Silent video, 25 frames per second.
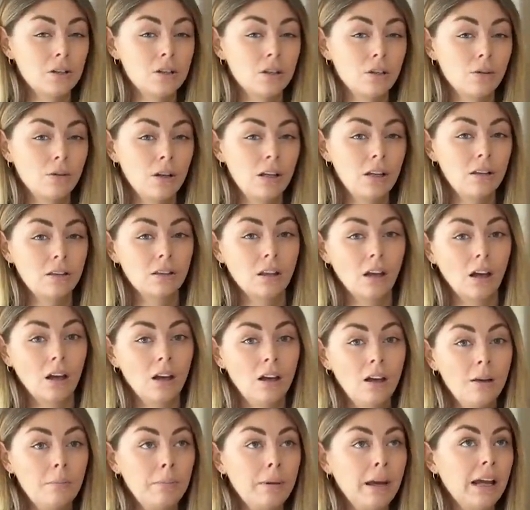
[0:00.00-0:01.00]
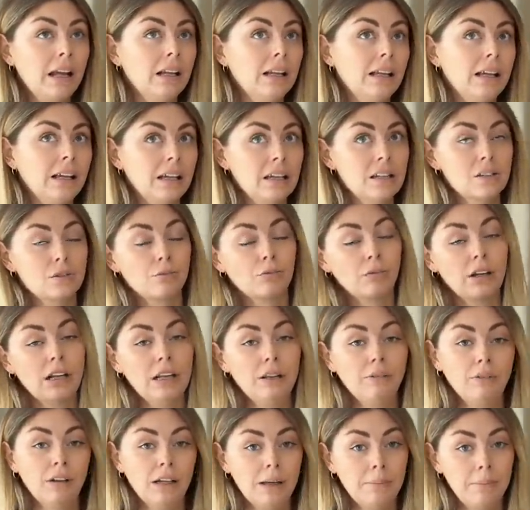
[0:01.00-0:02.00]
to it, that pilling is
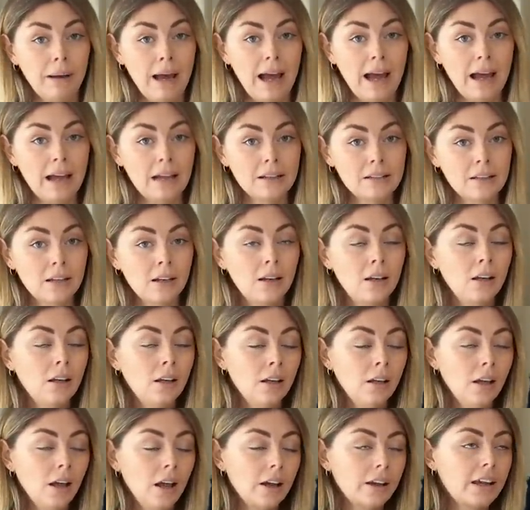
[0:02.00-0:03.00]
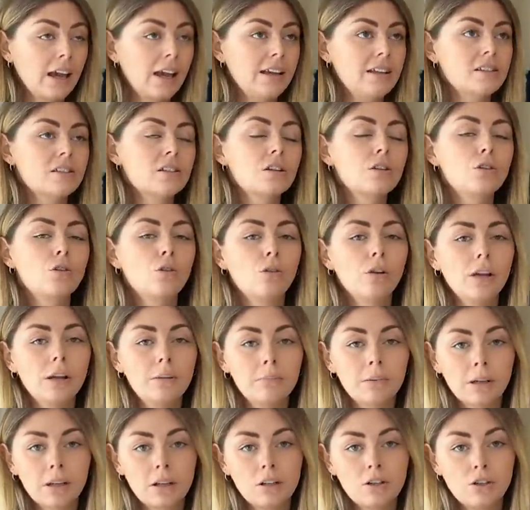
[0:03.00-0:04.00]
really, really bad. Okay, it's annoying
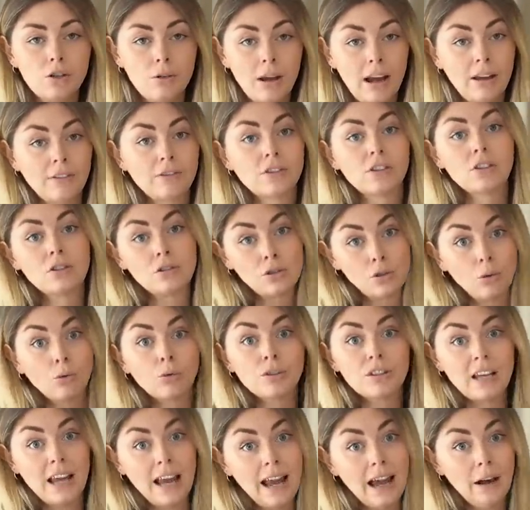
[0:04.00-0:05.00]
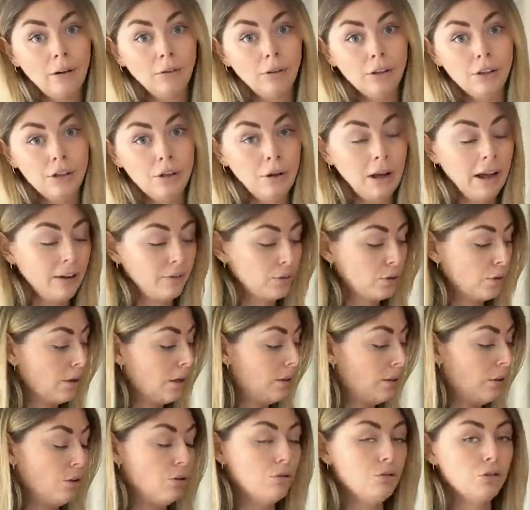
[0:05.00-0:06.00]
because you have to sort it out and you have to
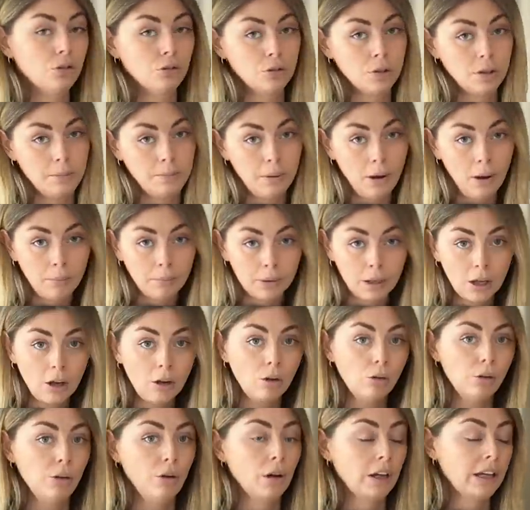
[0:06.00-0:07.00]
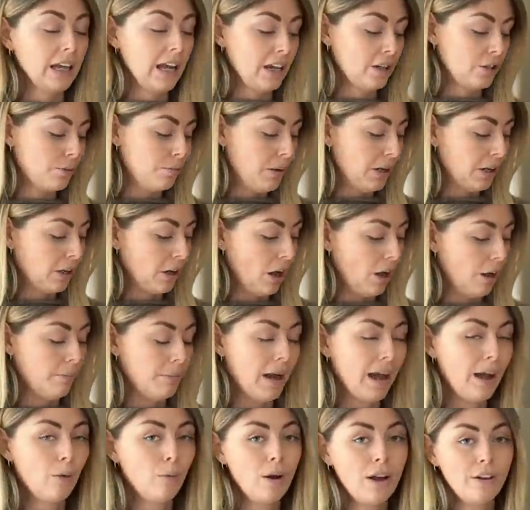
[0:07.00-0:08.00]
either use your dubobbler or your cashmere comb.
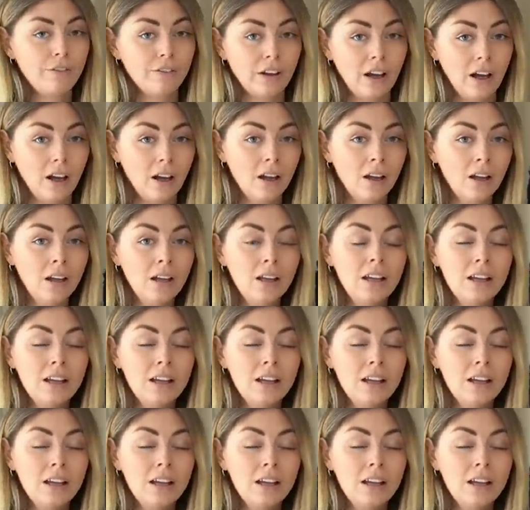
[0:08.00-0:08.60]
However,